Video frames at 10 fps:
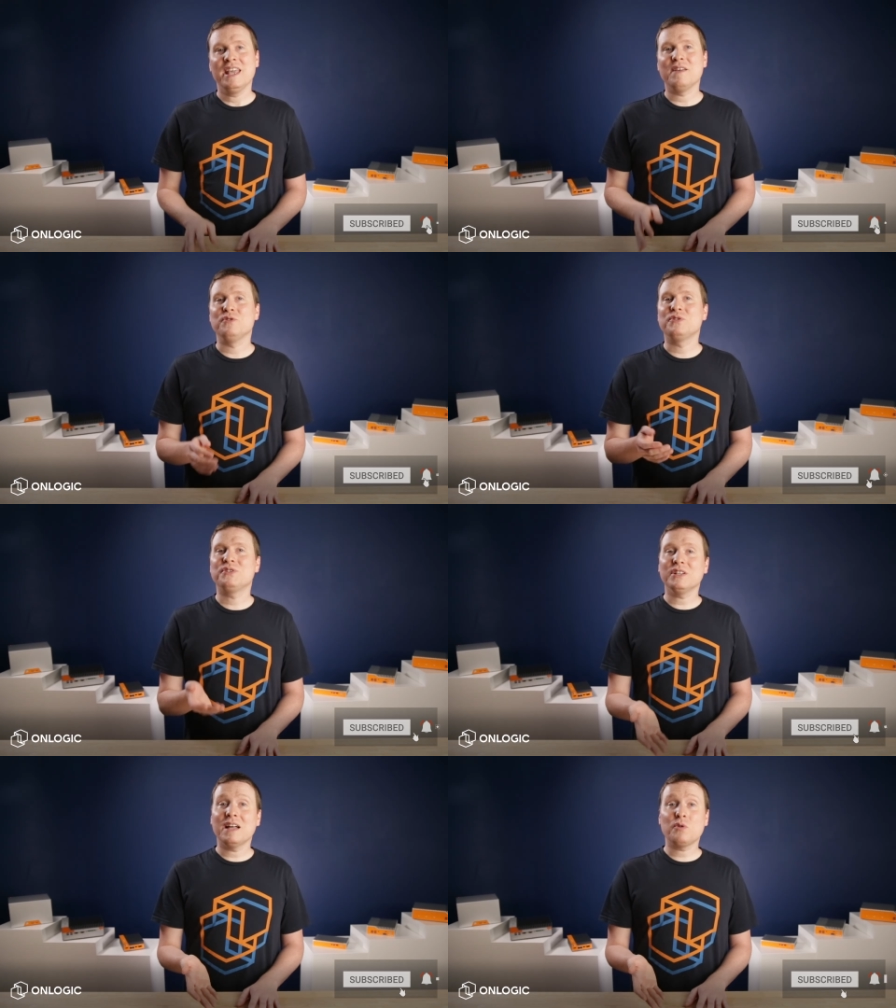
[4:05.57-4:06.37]
If you
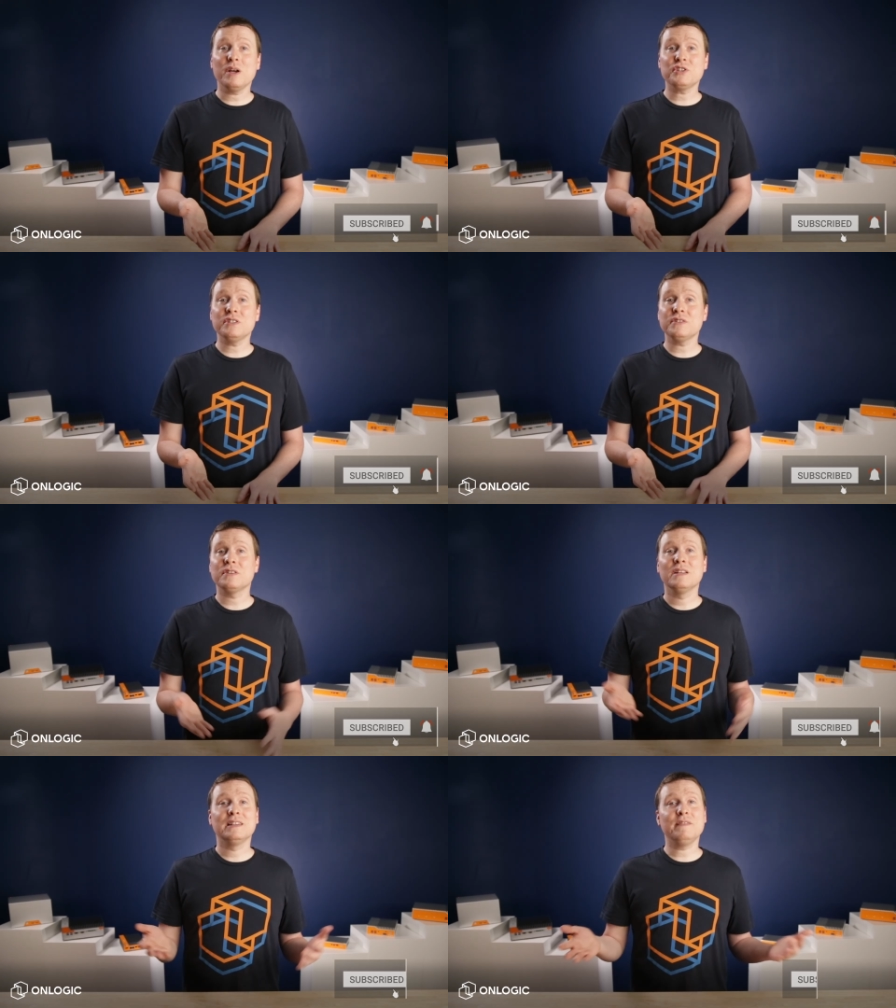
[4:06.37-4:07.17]
still have
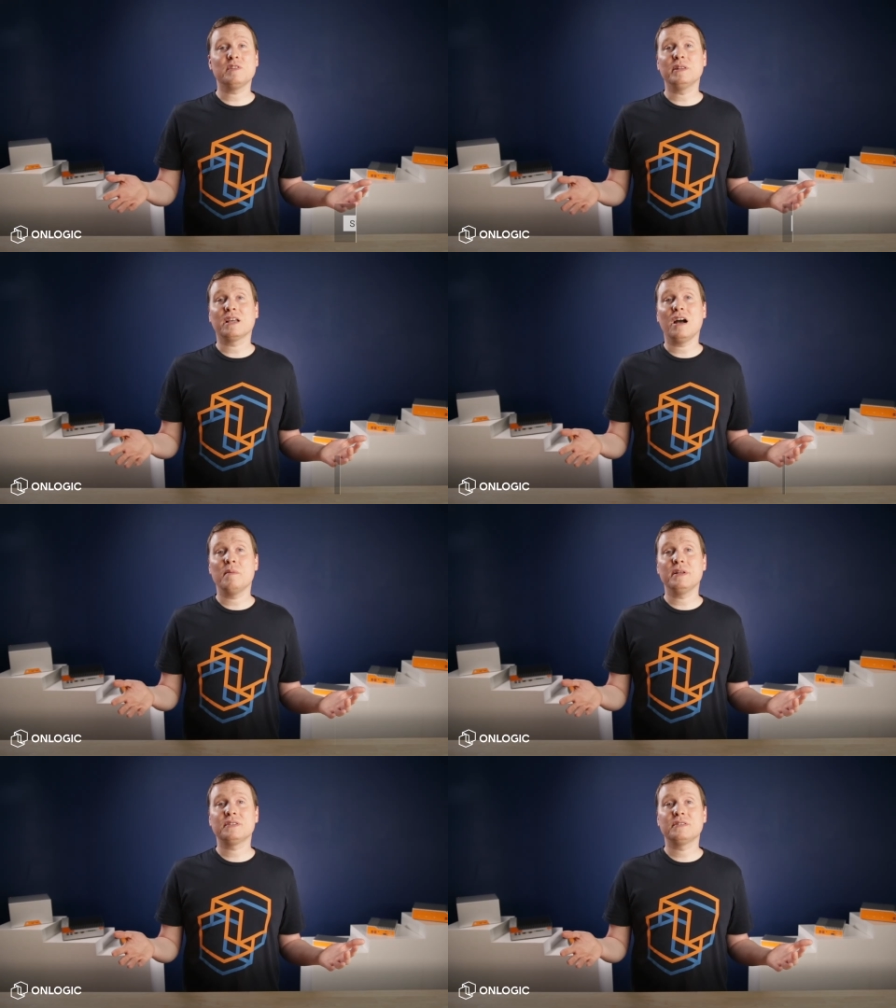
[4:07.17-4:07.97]
questions, leave them in the
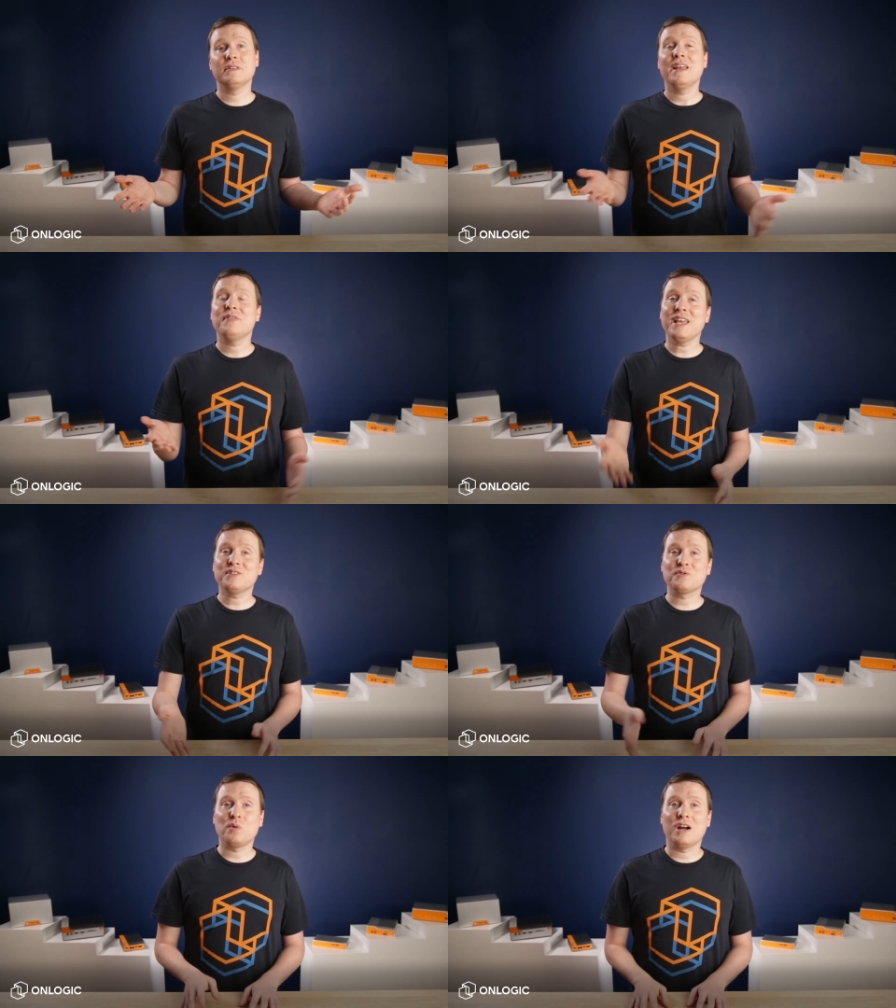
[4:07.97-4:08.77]
comments.
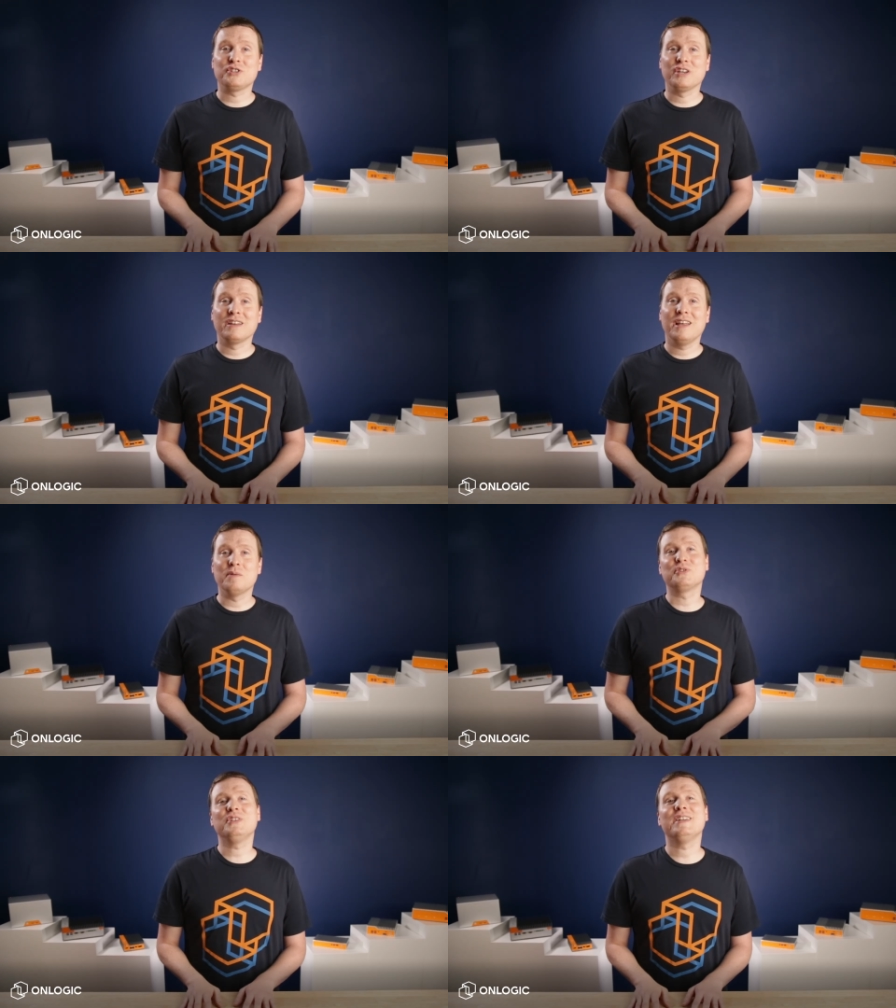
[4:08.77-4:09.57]
Thanks for watching,
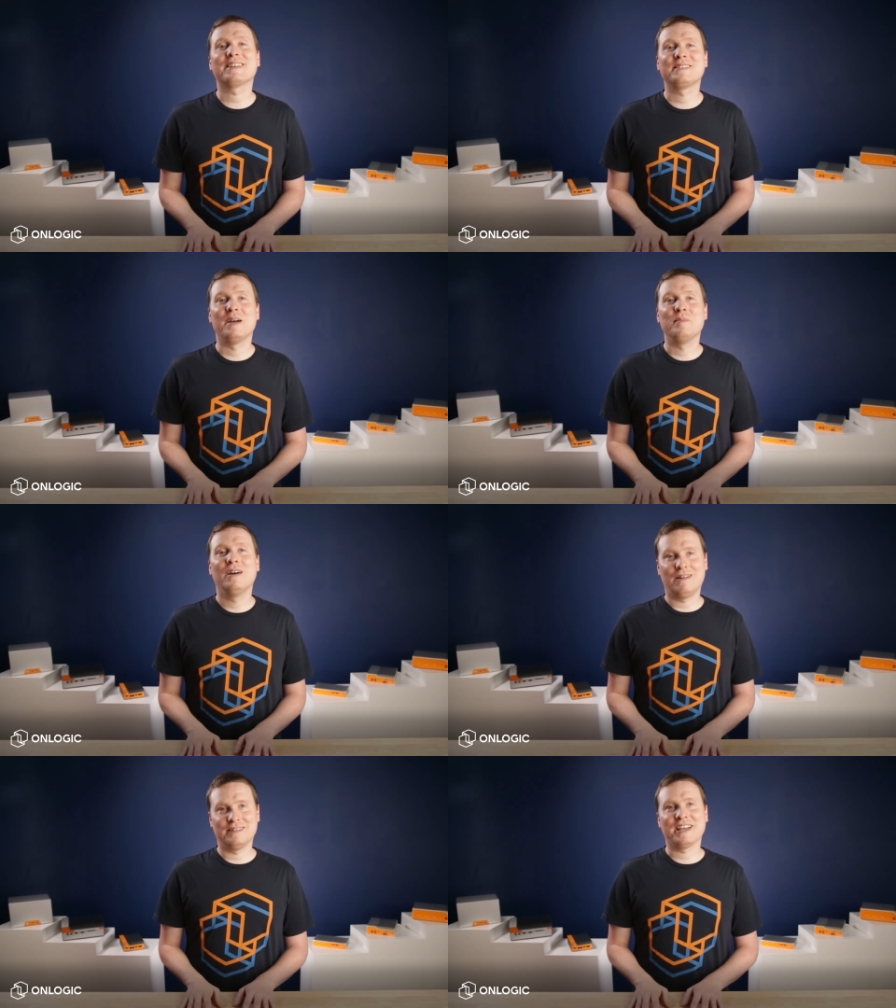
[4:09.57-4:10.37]
and we'll see you next time
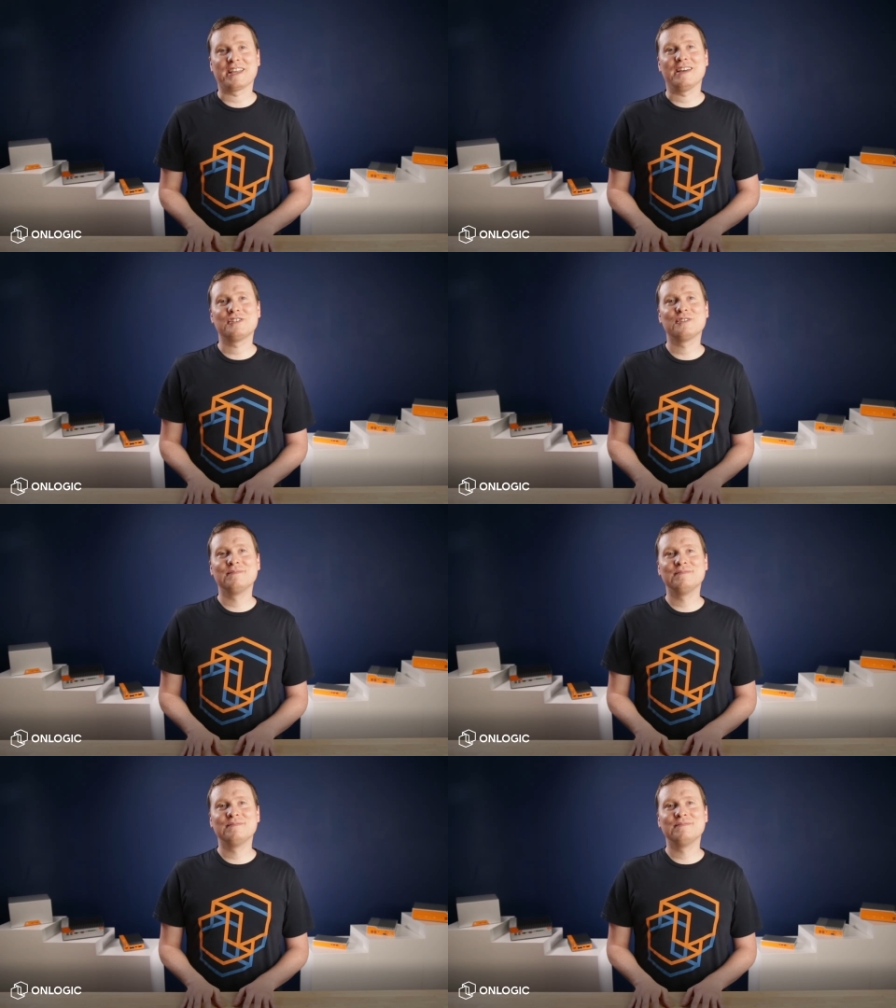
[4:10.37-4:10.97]
on Tech Edge.